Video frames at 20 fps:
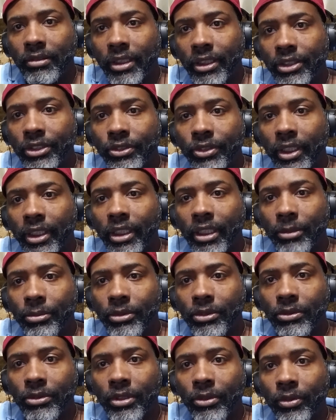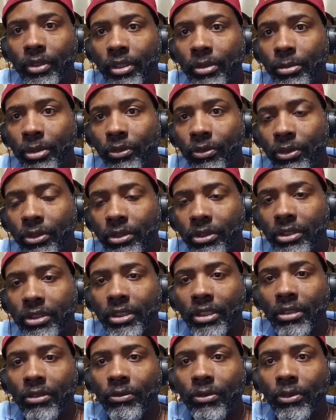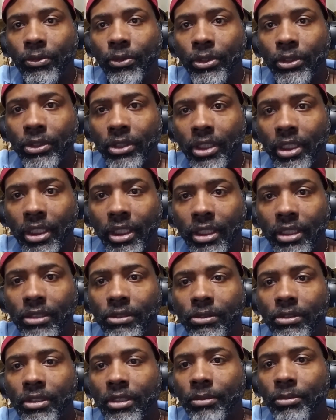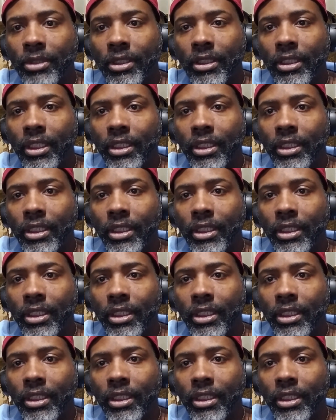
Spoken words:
next training opportunity, whether it be for yourself or for your kids or something,